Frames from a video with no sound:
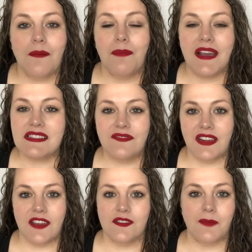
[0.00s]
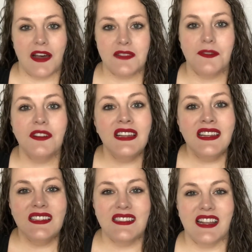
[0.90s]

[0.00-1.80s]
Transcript: best videos possible, stay